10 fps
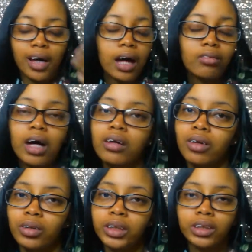I don't, I don't
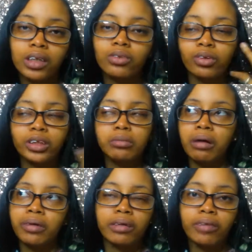know, just, you'll see my
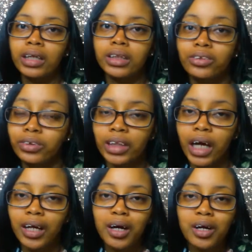reading blog to
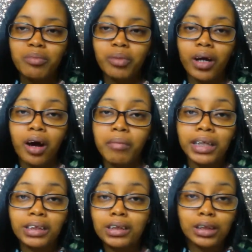understand, but, um,
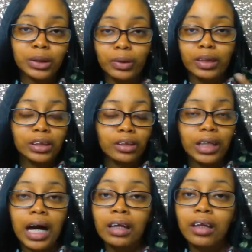I did enjoy the
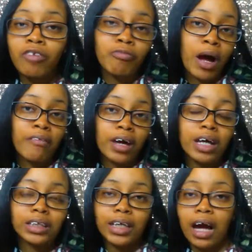journey. I love
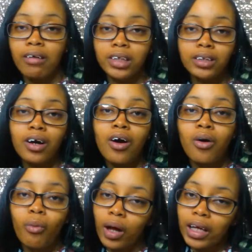Myrad as a character.
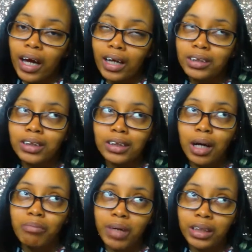Walagash is
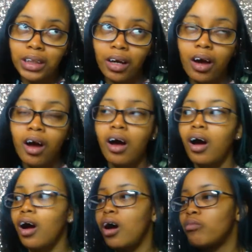amazing.
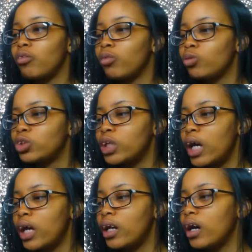Um,
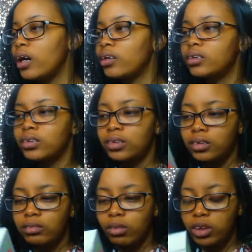Roshan,
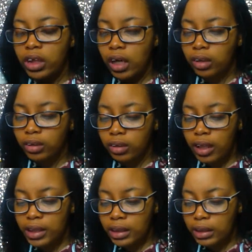Roshan,
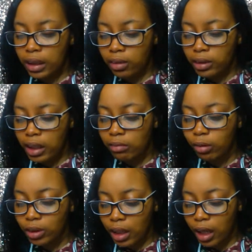I think that's how you say it,
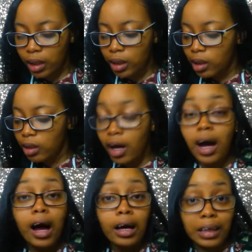Roshan,
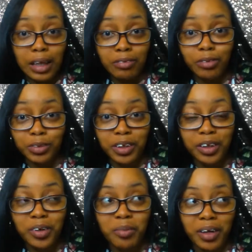I love
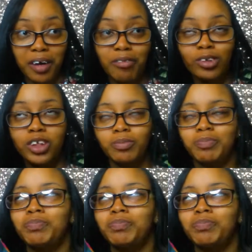Roshan, oh my god, Roshan,